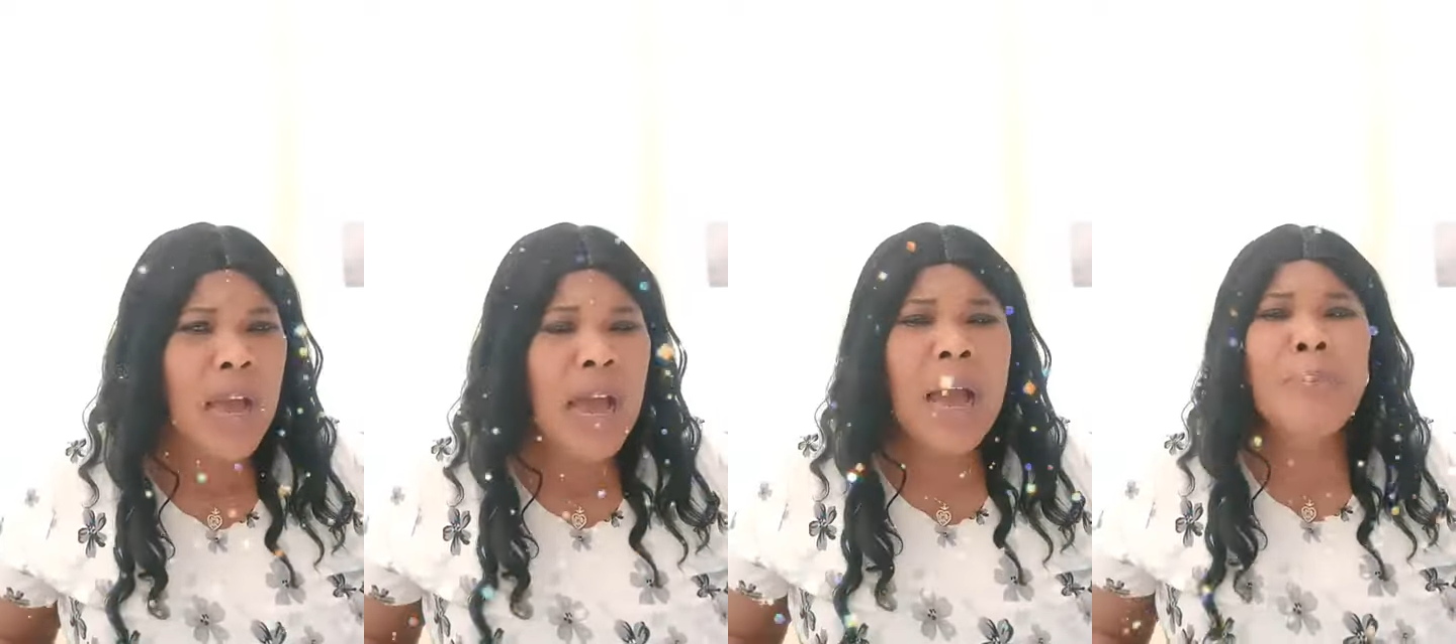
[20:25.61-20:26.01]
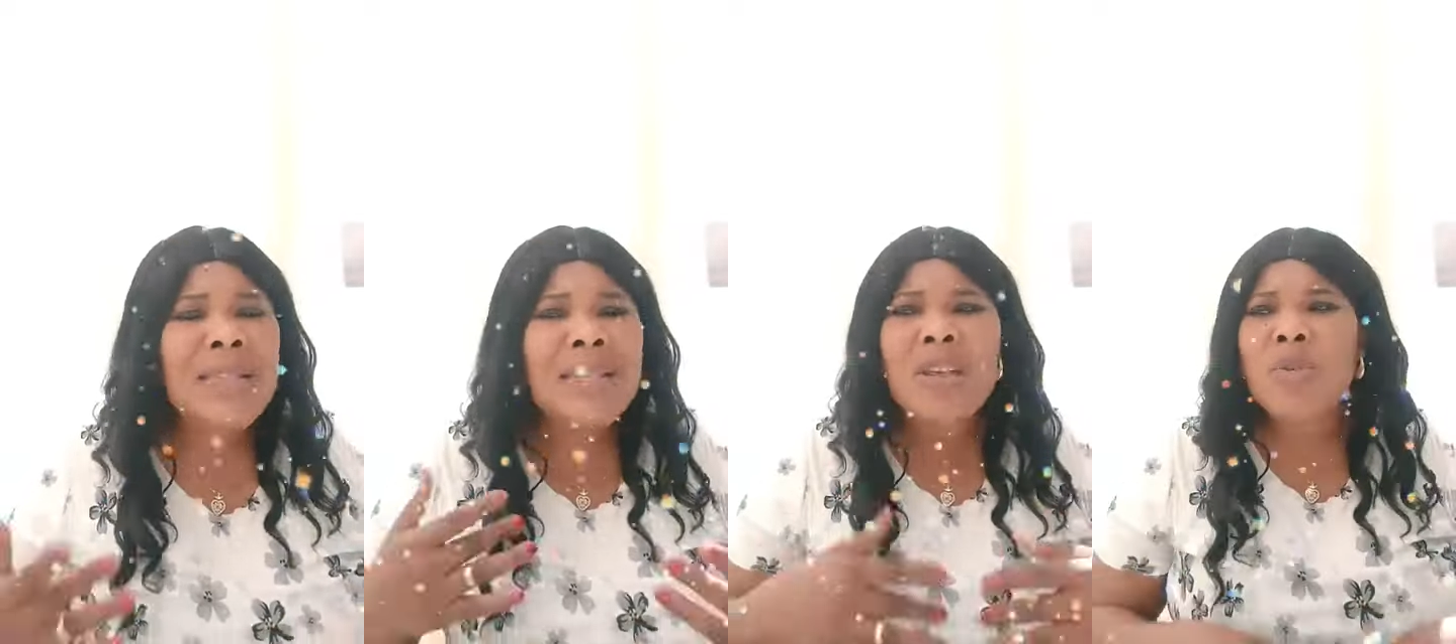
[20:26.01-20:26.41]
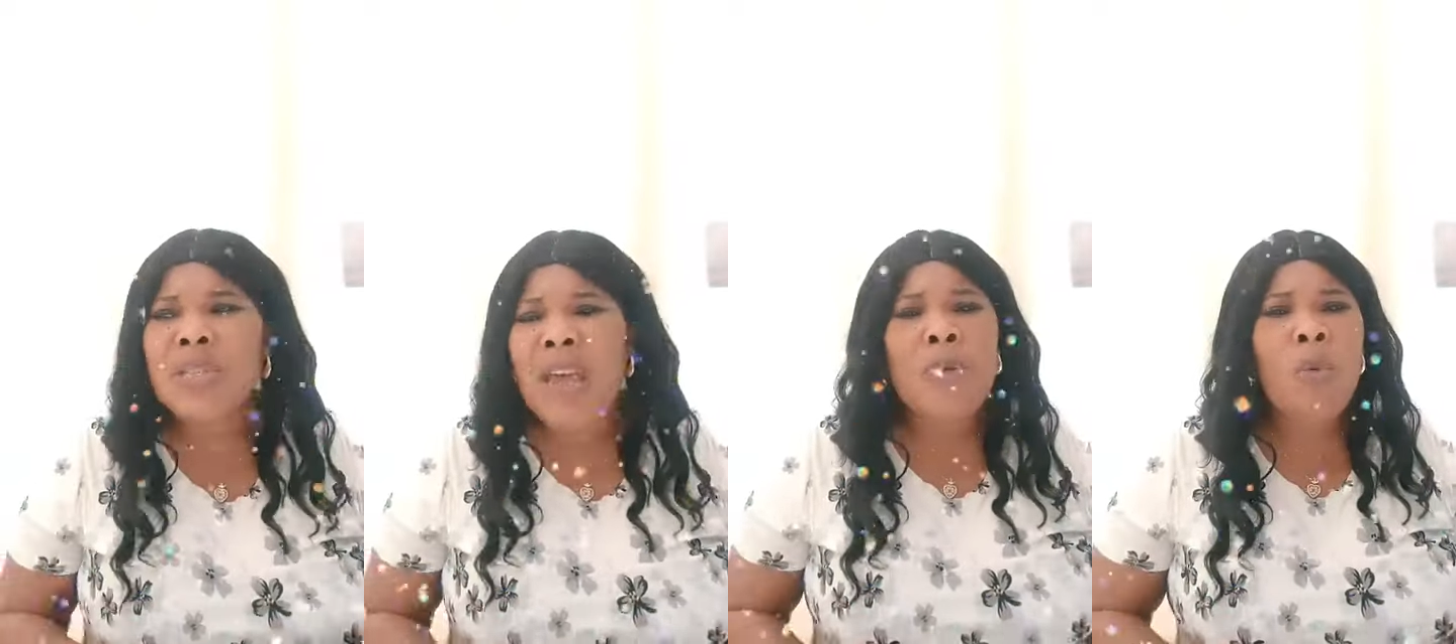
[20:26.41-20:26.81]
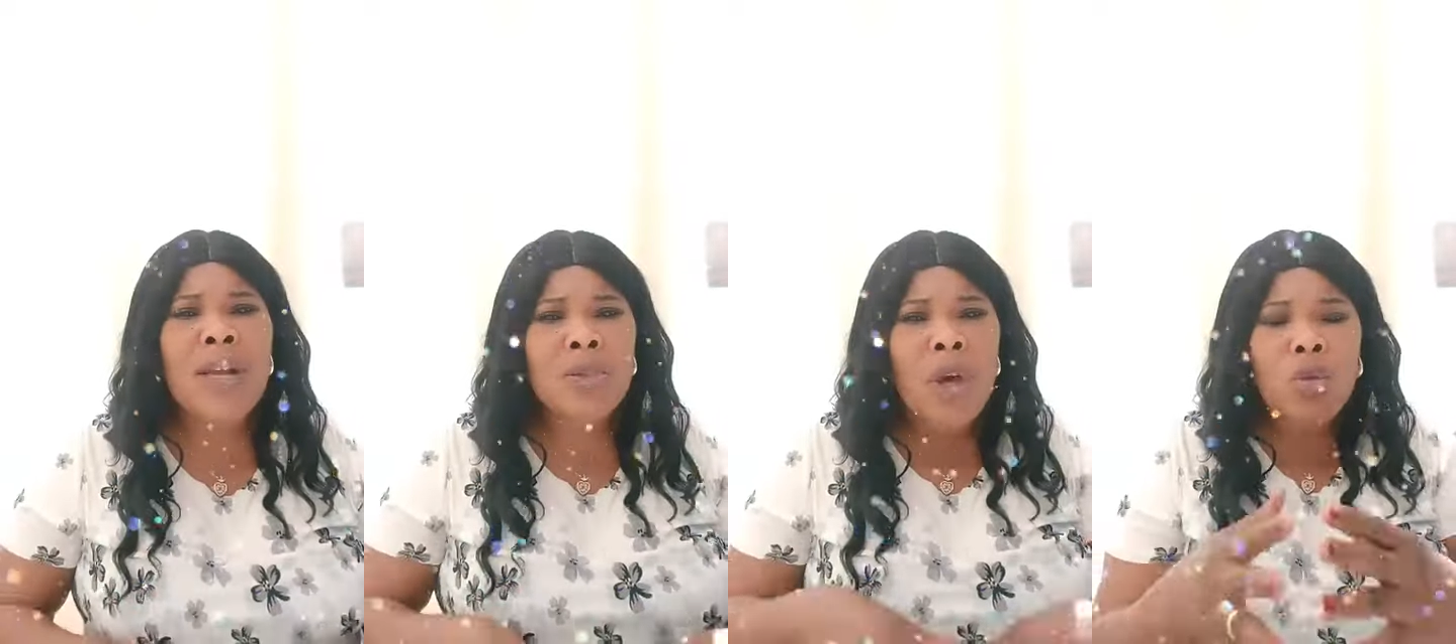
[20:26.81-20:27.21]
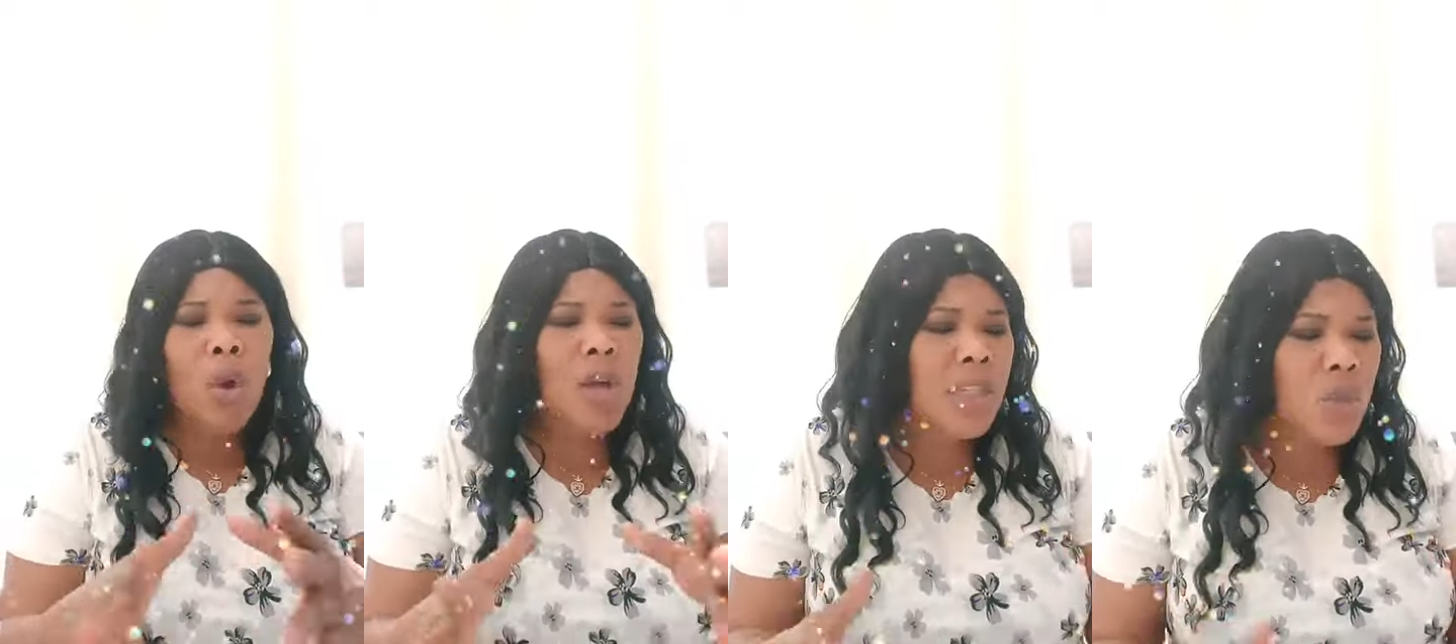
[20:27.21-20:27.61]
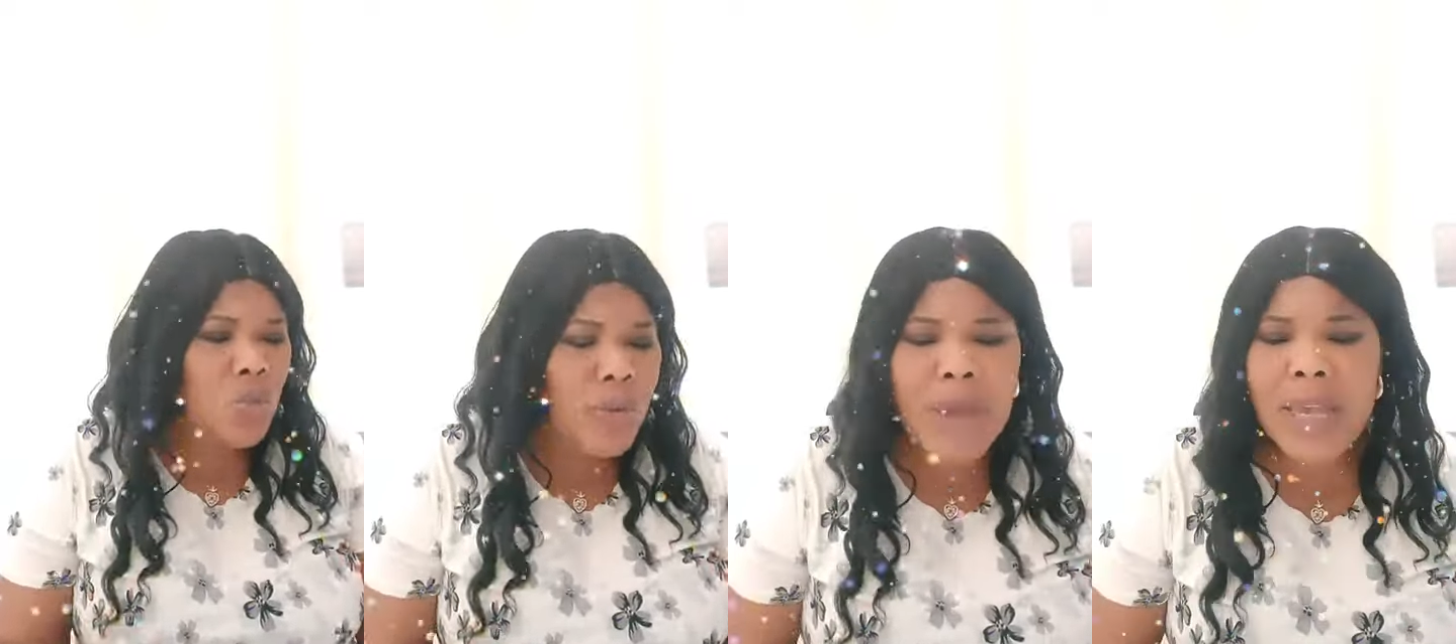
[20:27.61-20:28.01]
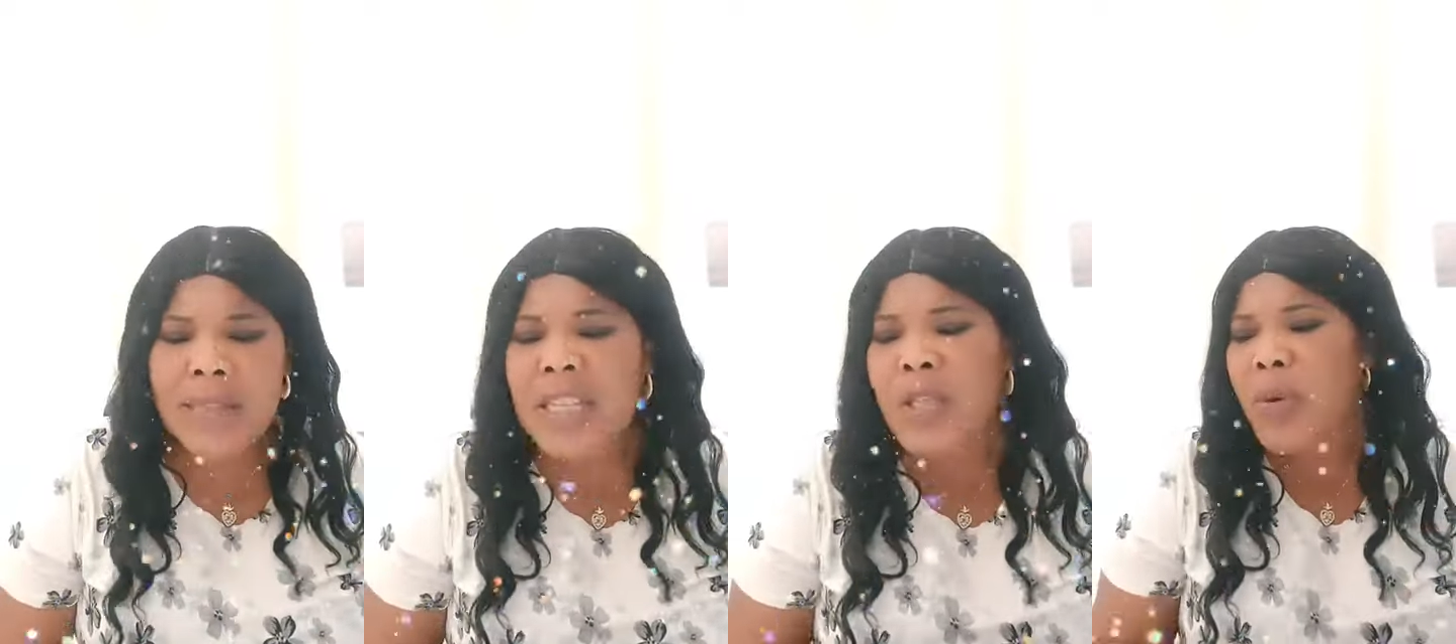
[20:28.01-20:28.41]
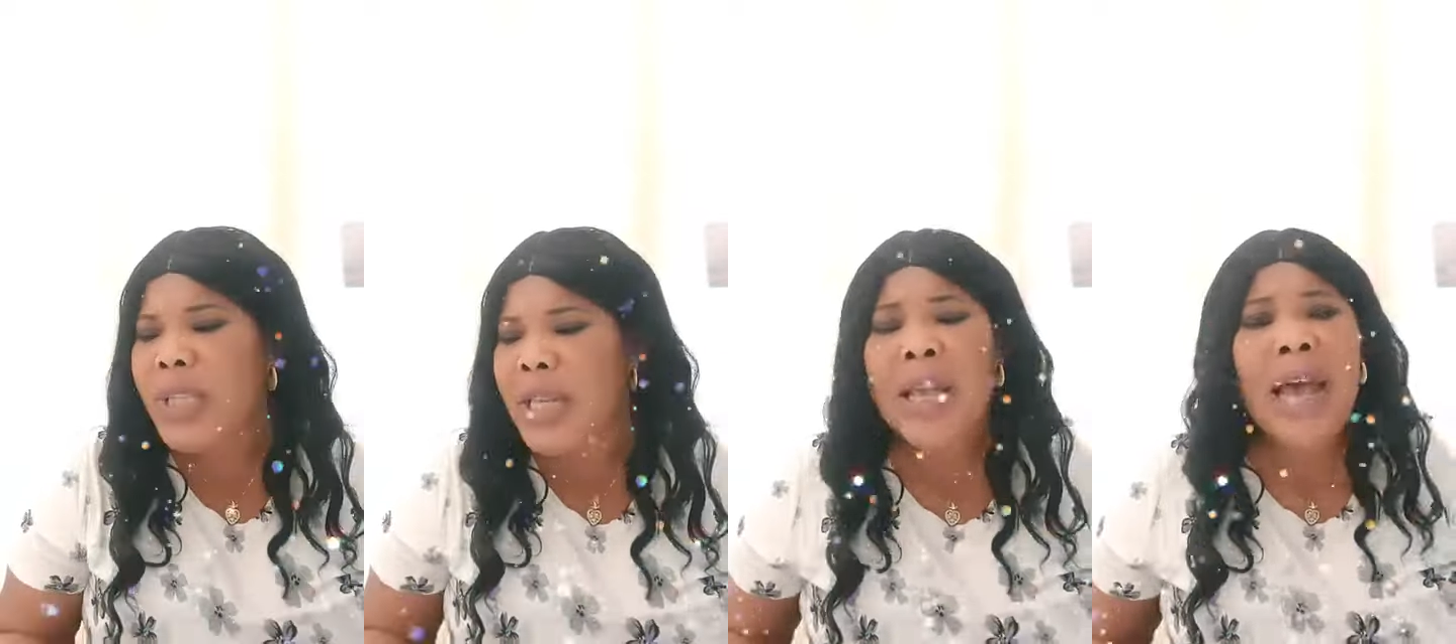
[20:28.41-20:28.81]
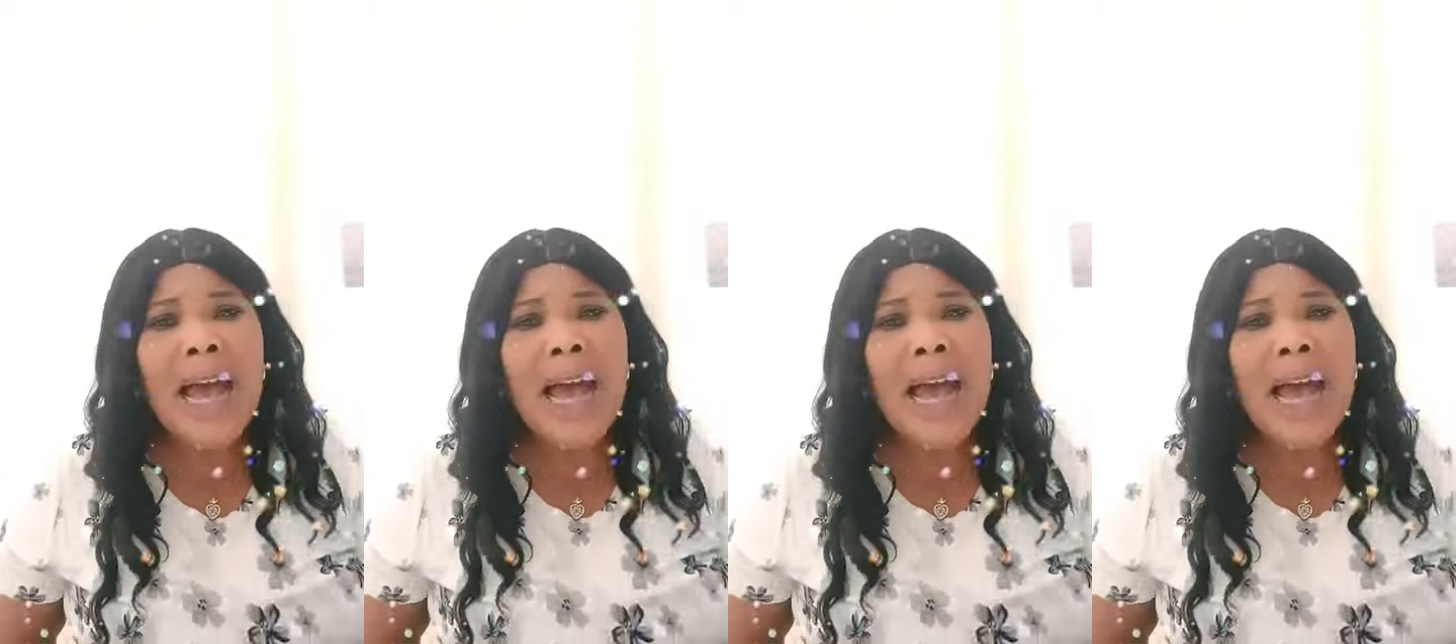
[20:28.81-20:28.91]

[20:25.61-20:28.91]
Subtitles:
Abat tell you say if you want to talk to all these women, see the woman.